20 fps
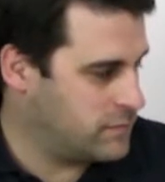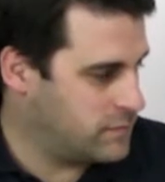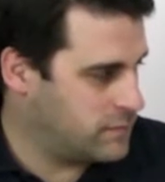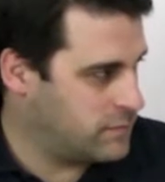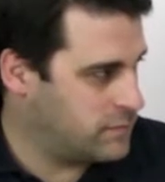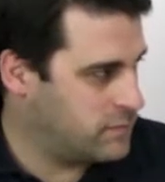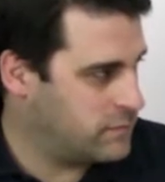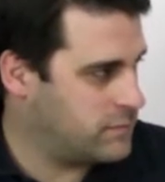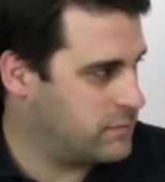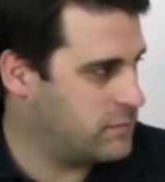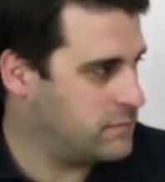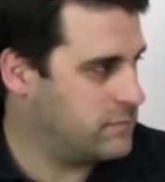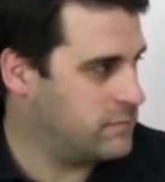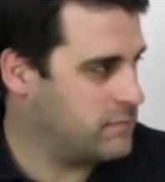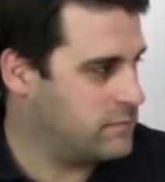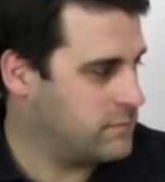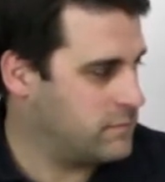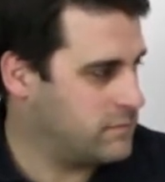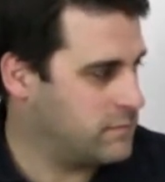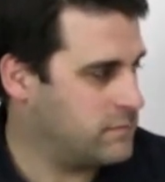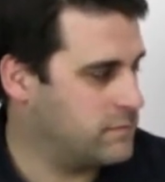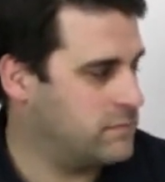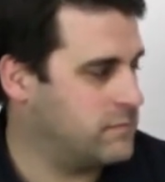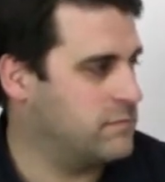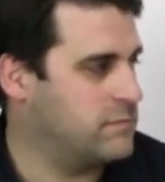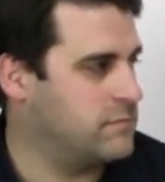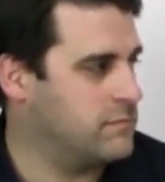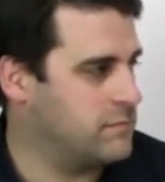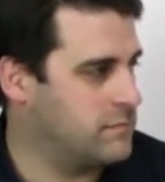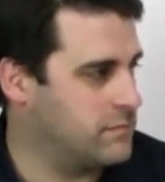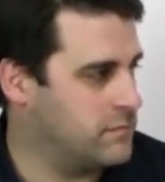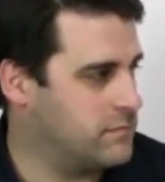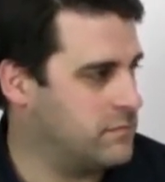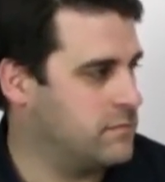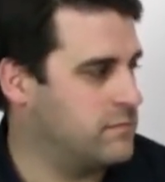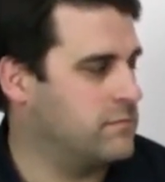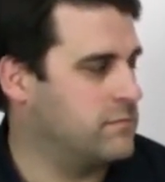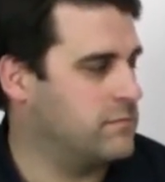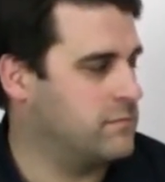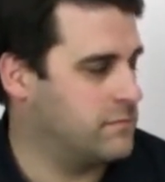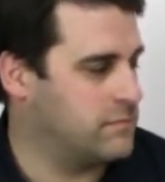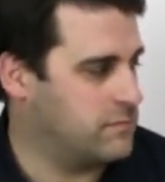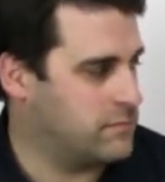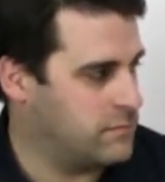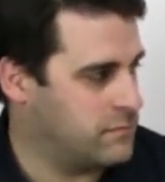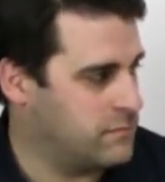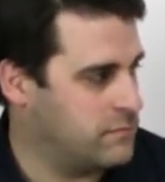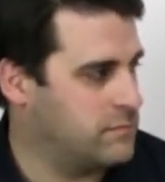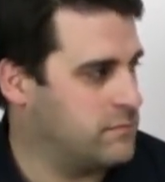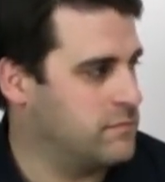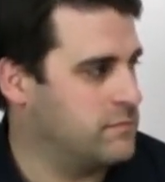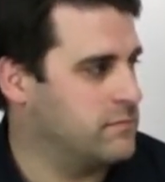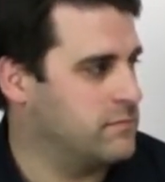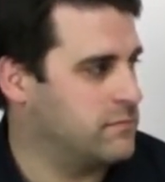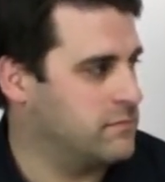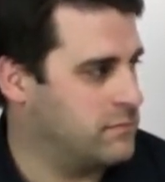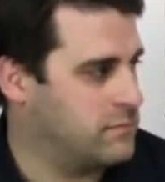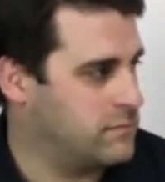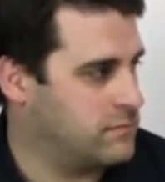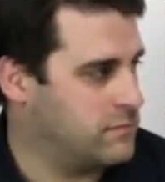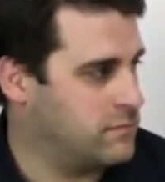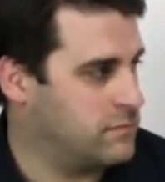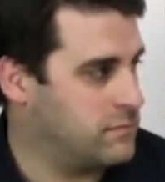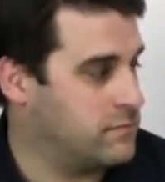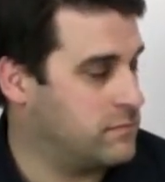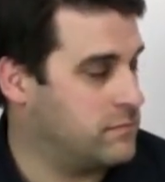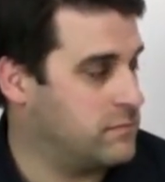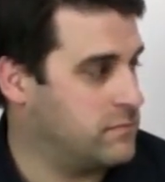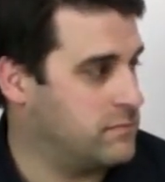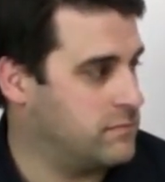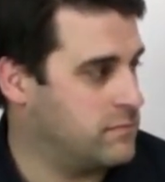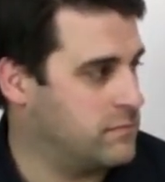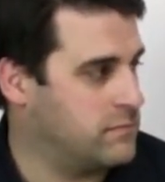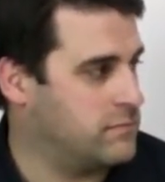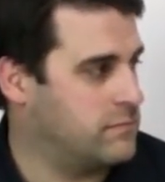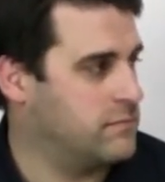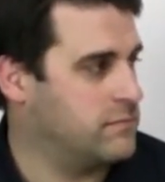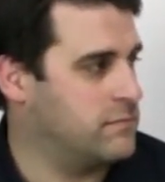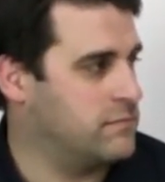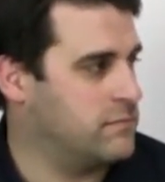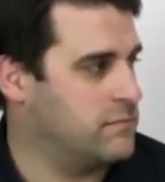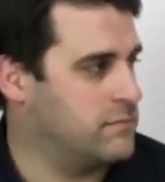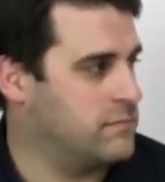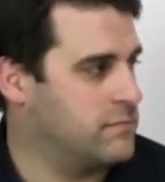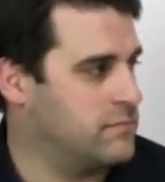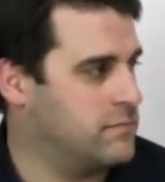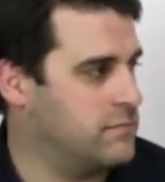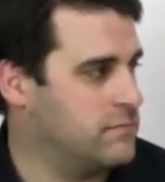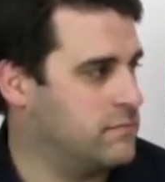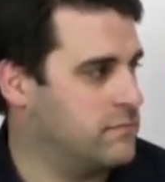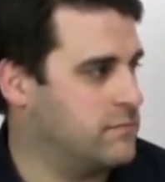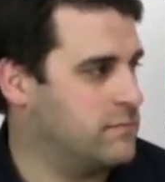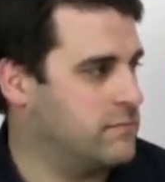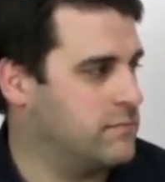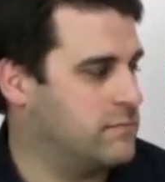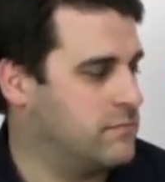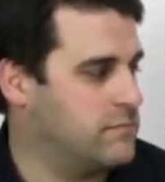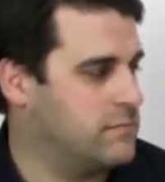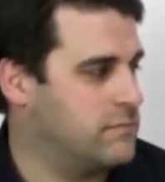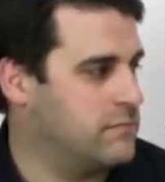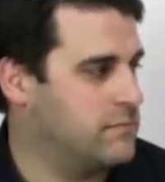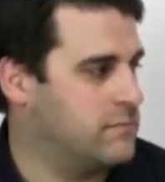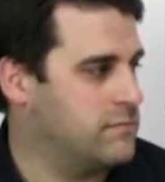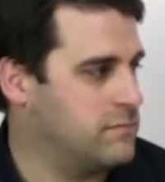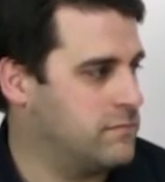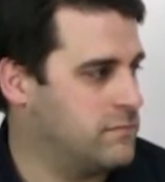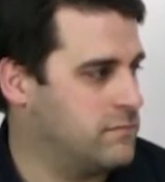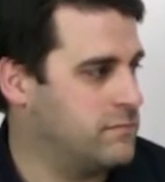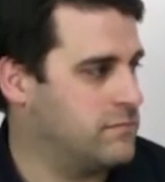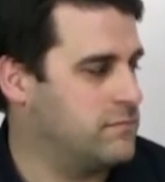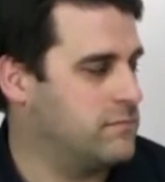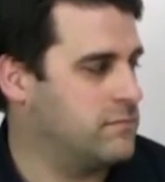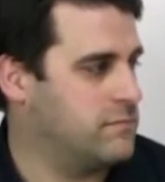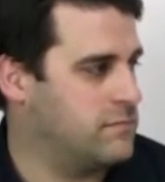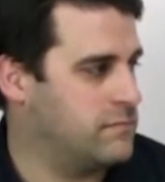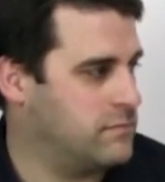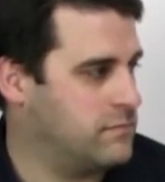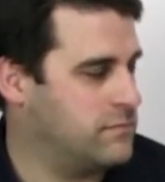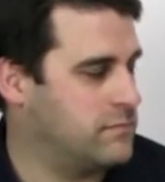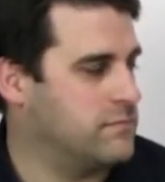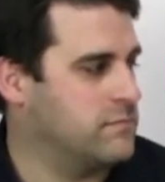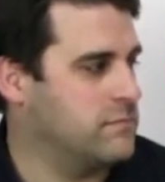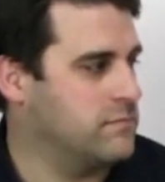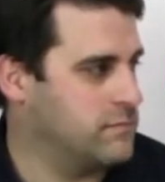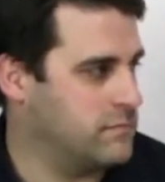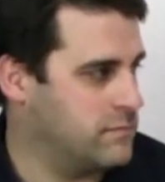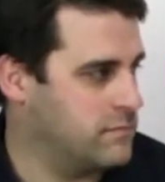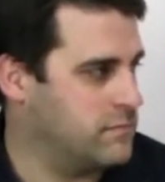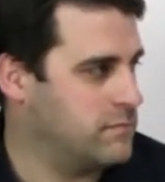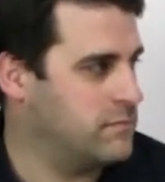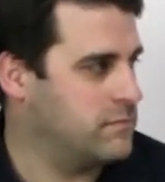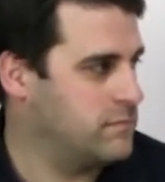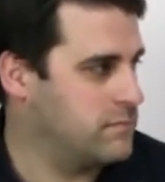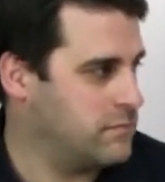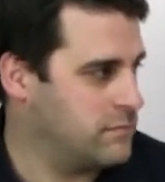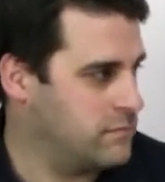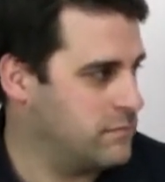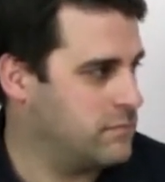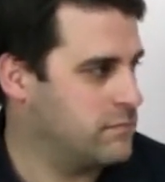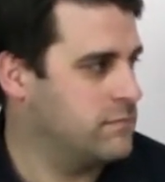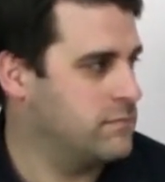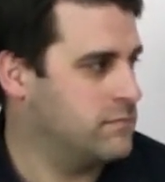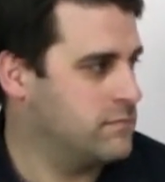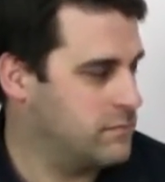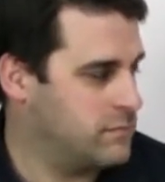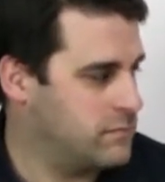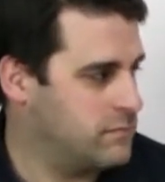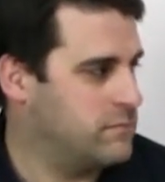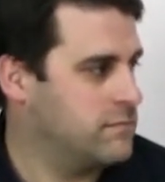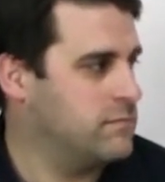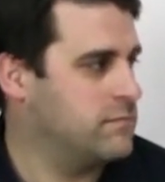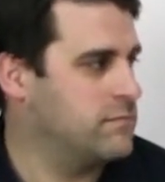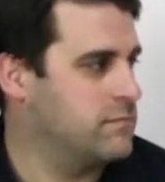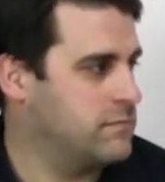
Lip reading: No words are spoken by the person on screen.